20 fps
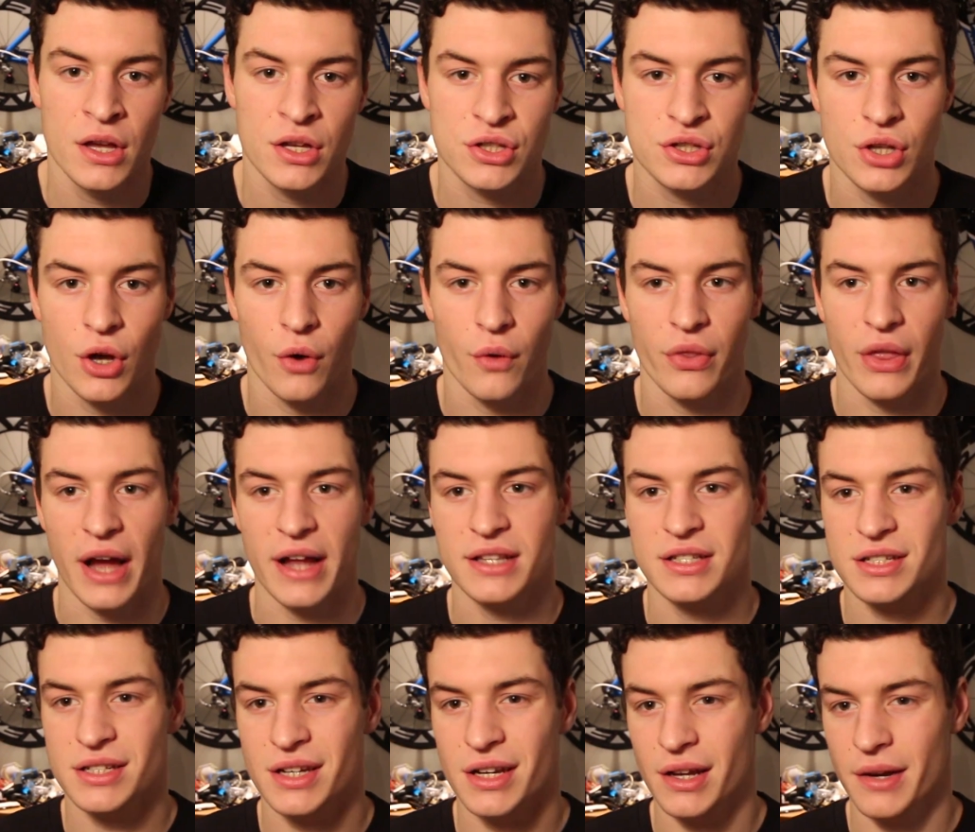So
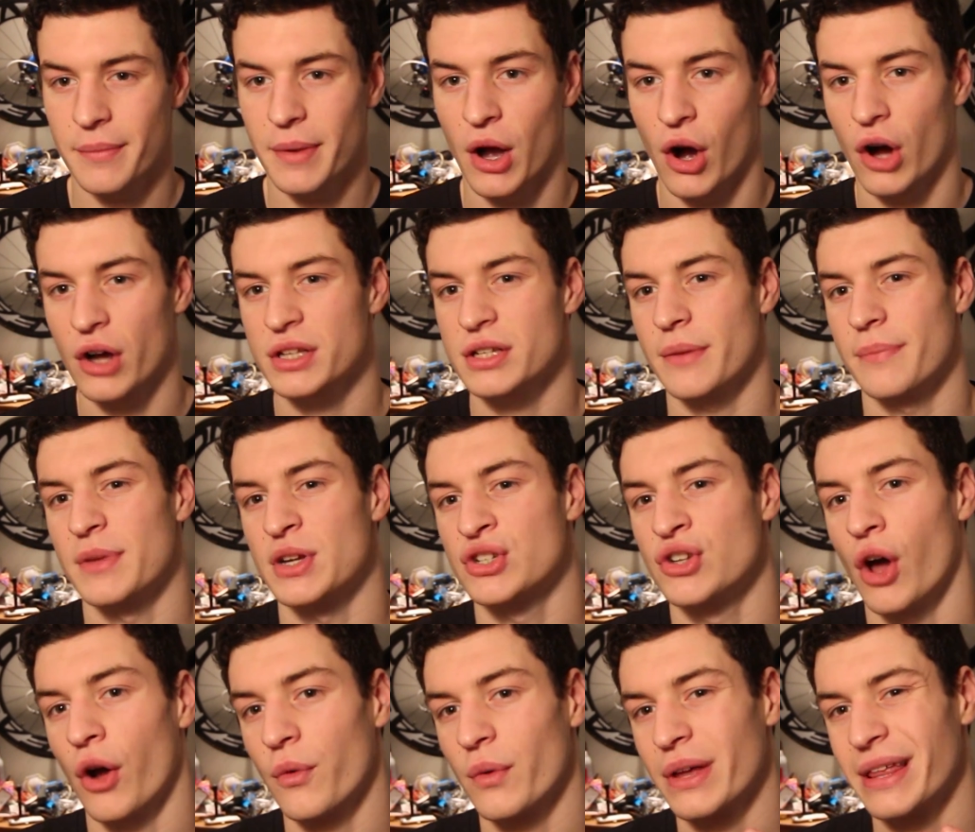that's gonna be awesome. There's
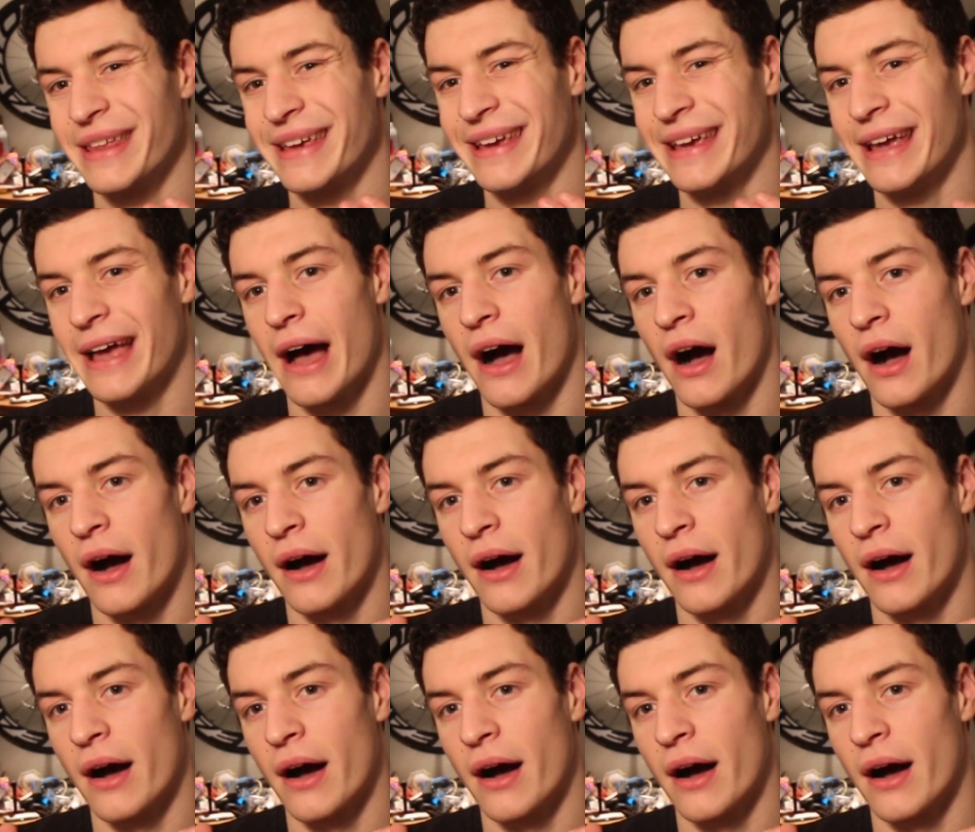not really